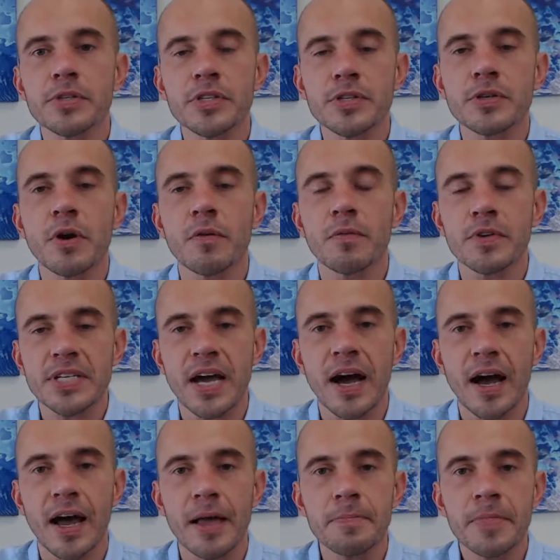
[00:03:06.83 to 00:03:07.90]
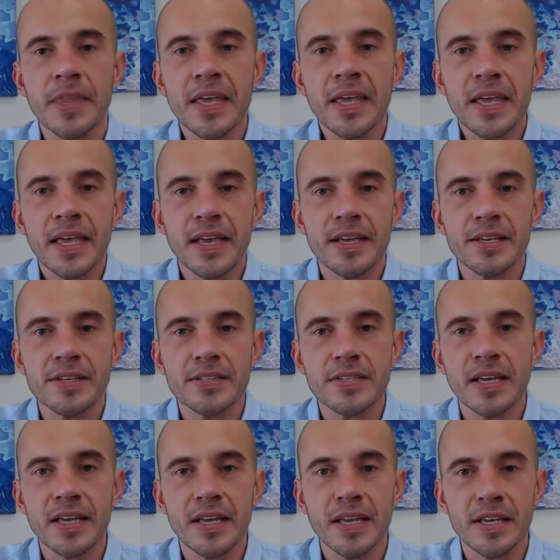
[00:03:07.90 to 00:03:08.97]
to do over time
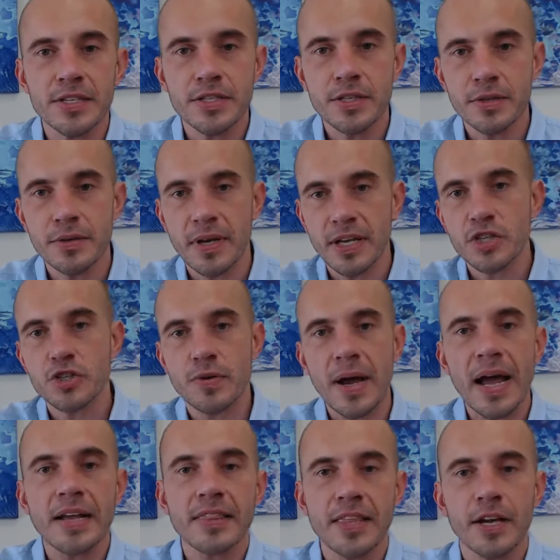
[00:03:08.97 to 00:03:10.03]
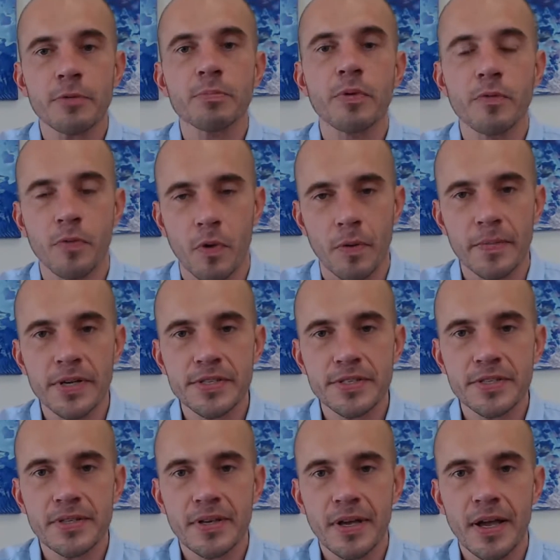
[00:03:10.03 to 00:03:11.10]
is to extract their
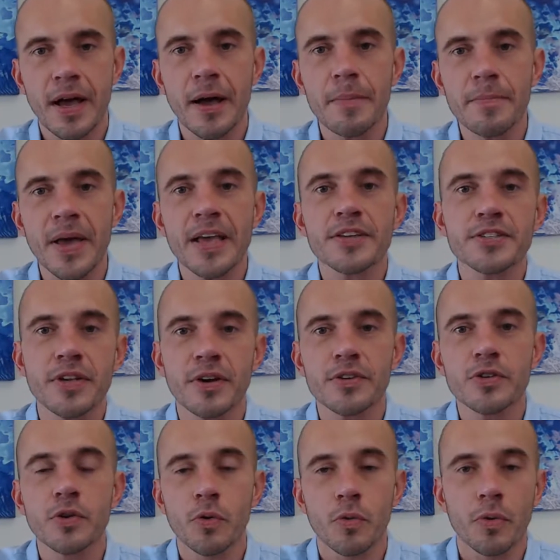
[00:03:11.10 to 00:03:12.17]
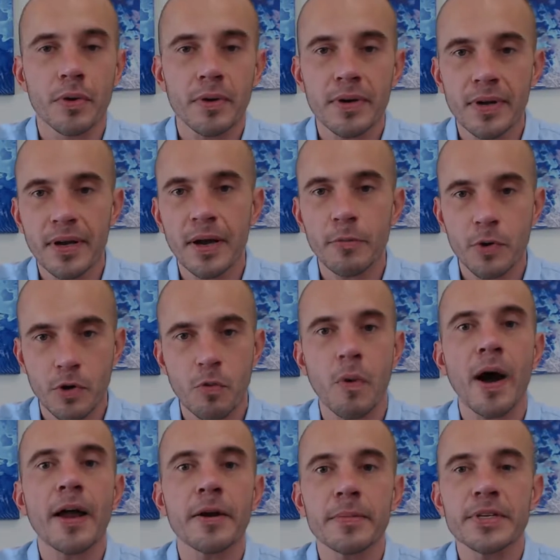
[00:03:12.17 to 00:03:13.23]
performance based on your
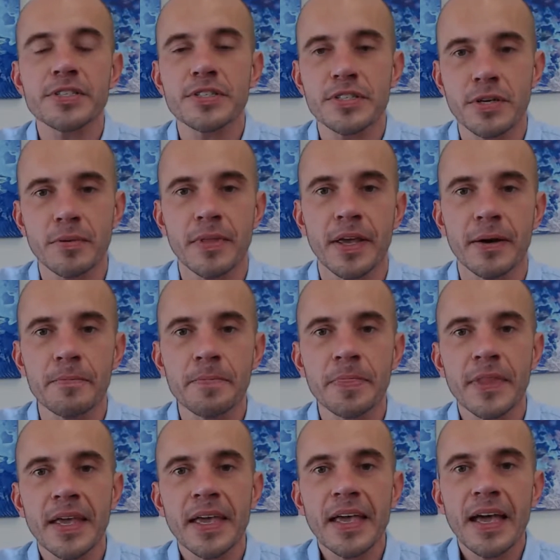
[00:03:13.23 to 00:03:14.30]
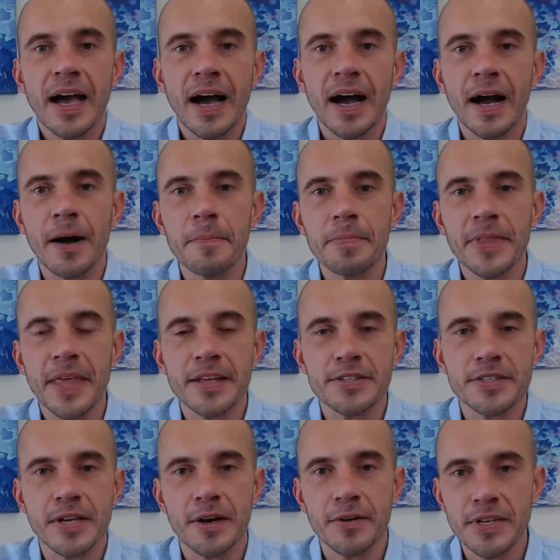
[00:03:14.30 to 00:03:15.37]
requirements to them.
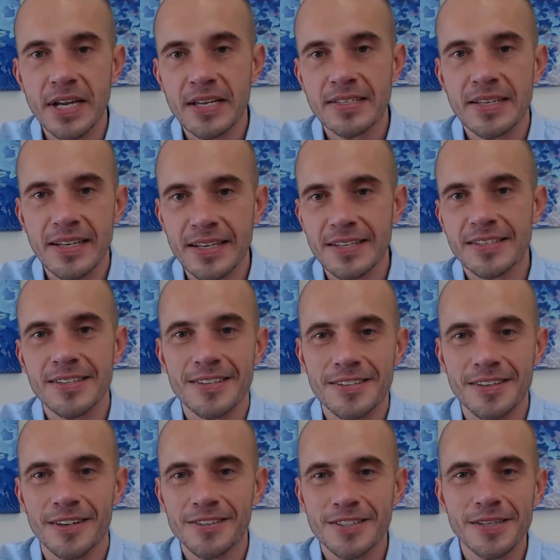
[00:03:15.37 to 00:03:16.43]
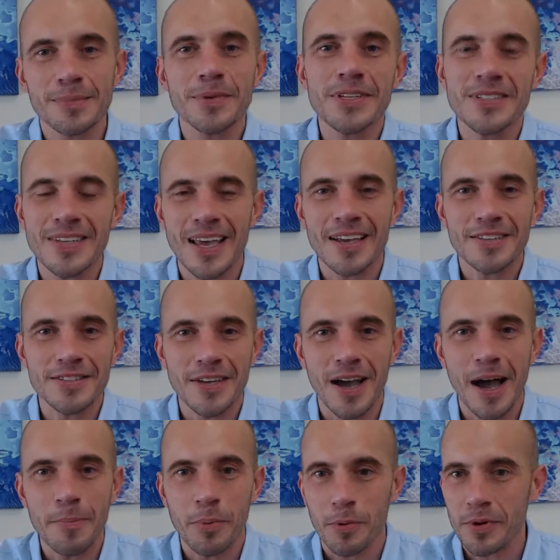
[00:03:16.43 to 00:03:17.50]
And so it doesn't exist on somebody's
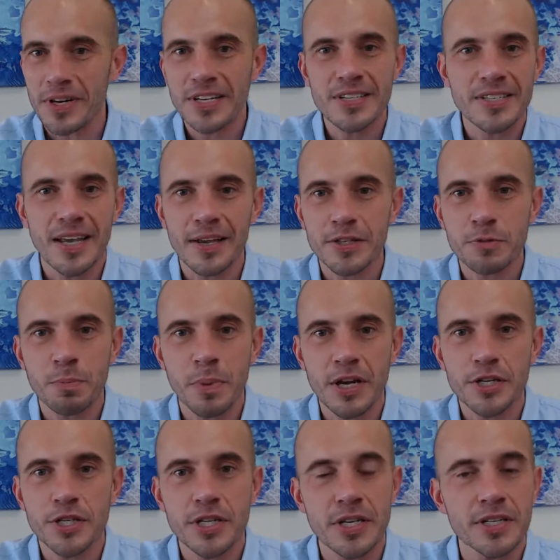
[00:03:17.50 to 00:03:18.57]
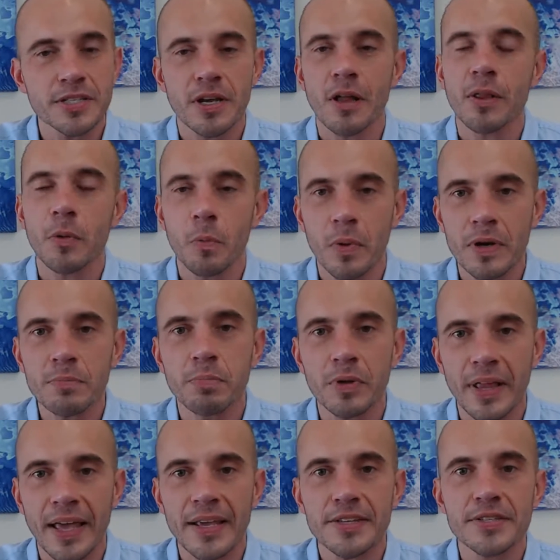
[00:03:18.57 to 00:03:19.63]
desktop or an Excel spreadsheet. It's all in one
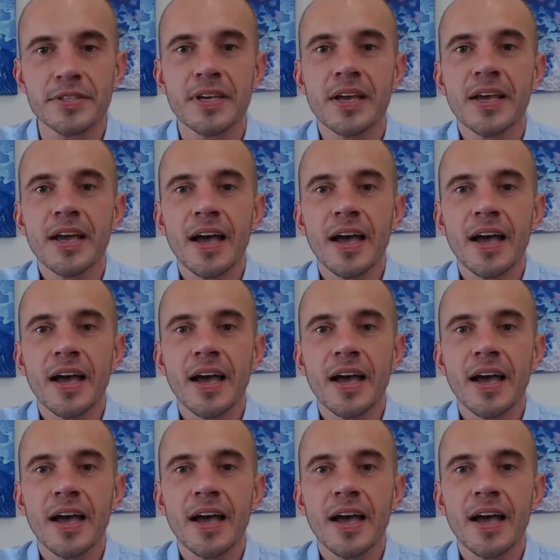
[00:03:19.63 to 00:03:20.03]
place.